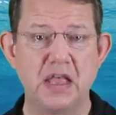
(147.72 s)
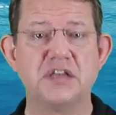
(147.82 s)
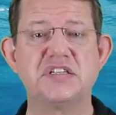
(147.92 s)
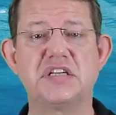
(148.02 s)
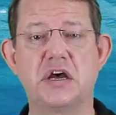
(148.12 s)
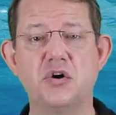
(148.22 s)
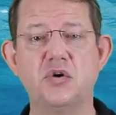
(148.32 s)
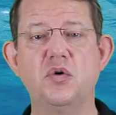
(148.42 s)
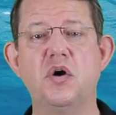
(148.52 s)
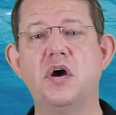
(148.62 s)

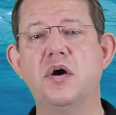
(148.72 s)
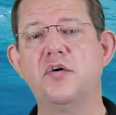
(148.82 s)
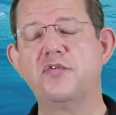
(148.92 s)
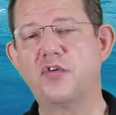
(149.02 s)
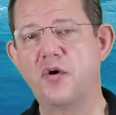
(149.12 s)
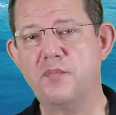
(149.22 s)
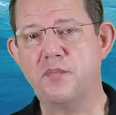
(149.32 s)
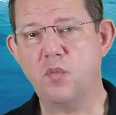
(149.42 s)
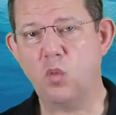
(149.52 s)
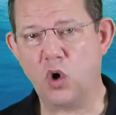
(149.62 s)
So, from
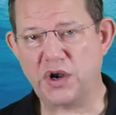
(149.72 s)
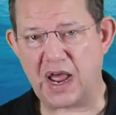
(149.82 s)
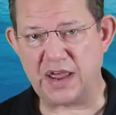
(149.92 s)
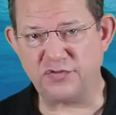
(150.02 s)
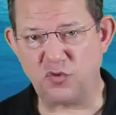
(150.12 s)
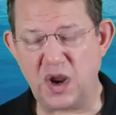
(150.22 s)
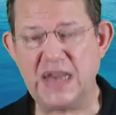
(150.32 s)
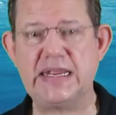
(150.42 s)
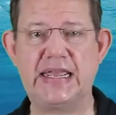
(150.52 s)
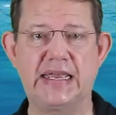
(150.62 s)
what I've read
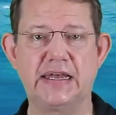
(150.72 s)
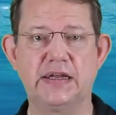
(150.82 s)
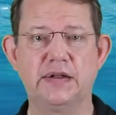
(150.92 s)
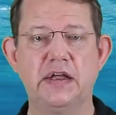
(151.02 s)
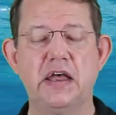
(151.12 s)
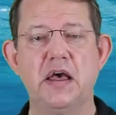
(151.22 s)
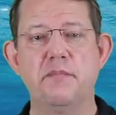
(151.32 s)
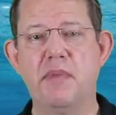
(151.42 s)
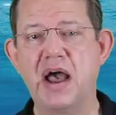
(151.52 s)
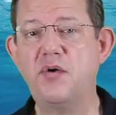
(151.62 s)
here,
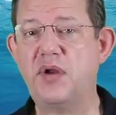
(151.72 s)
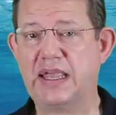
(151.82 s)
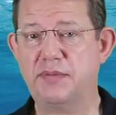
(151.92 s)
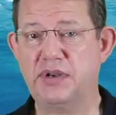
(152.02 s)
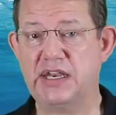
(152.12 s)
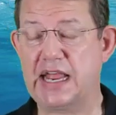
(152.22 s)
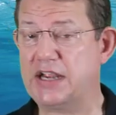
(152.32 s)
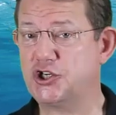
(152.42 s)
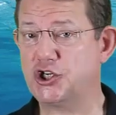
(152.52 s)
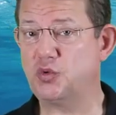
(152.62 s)
my
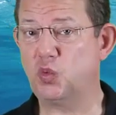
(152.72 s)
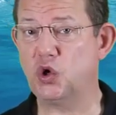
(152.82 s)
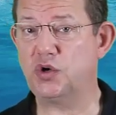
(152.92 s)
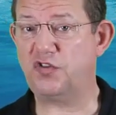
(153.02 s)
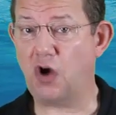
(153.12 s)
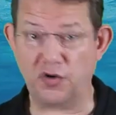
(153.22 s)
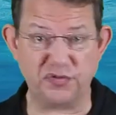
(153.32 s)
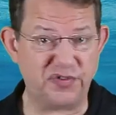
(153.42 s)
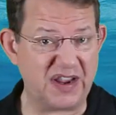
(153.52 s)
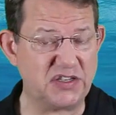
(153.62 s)
recommendation would, on
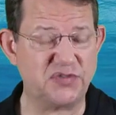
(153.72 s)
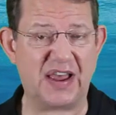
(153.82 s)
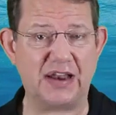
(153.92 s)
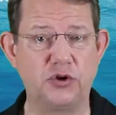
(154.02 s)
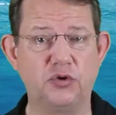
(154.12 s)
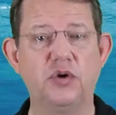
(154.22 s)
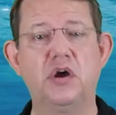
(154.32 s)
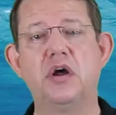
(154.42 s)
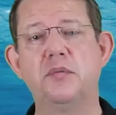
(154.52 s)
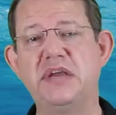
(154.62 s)
face value,
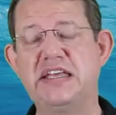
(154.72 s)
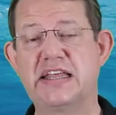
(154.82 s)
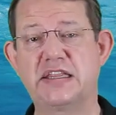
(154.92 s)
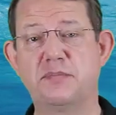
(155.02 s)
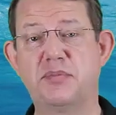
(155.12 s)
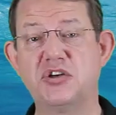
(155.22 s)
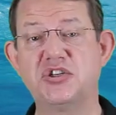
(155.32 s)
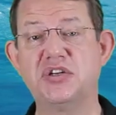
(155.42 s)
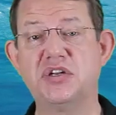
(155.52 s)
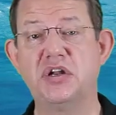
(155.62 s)
be that the
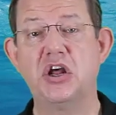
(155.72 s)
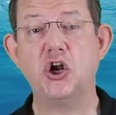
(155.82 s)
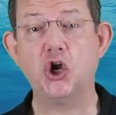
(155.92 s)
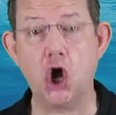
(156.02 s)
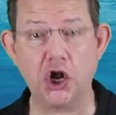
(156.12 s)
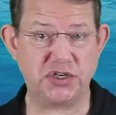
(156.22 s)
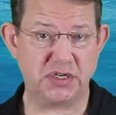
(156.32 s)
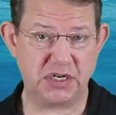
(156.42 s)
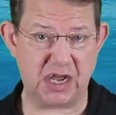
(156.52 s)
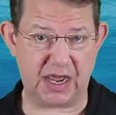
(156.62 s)
person not
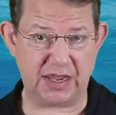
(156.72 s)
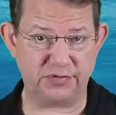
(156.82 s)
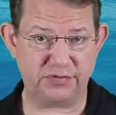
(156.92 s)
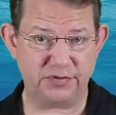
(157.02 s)
dive.